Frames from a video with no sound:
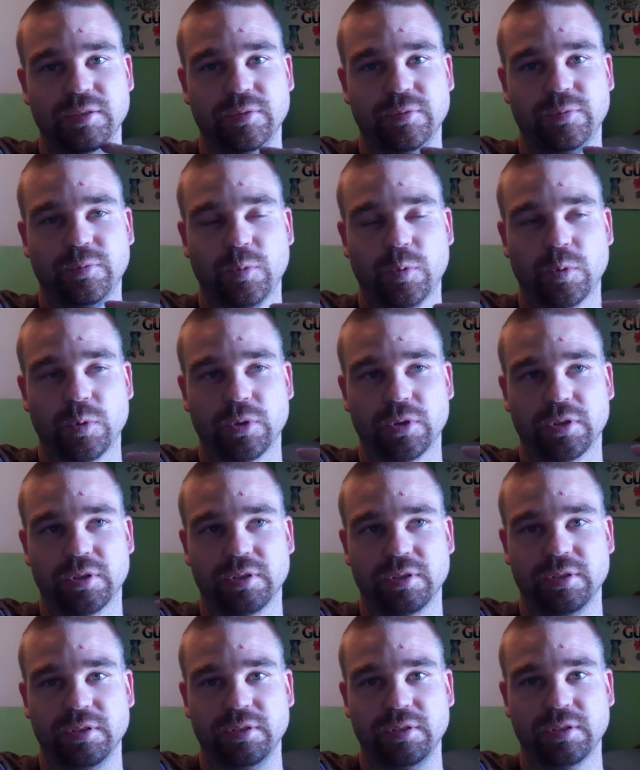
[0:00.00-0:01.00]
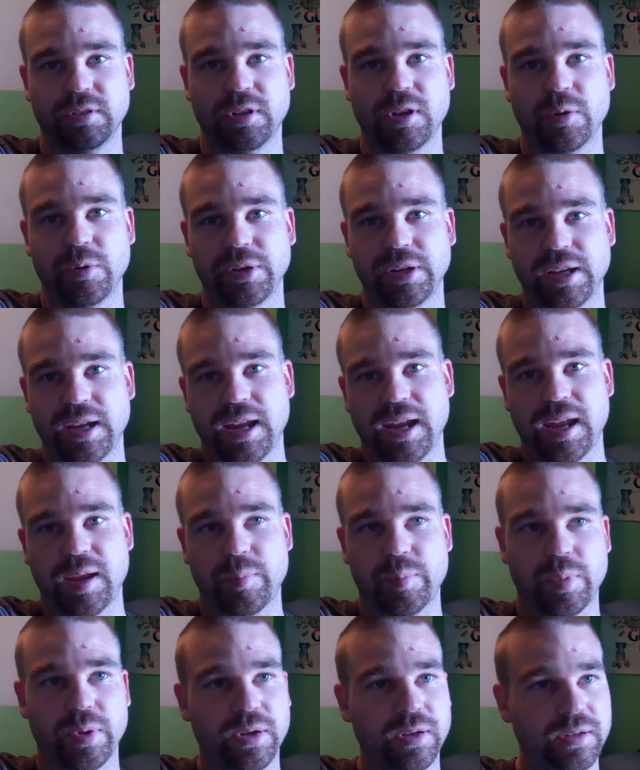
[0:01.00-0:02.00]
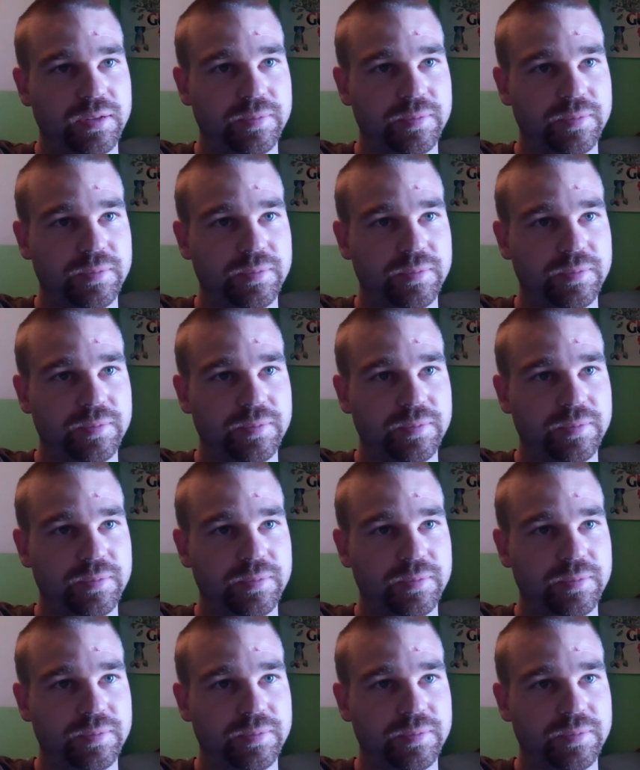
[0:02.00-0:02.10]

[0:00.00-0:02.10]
for going ape.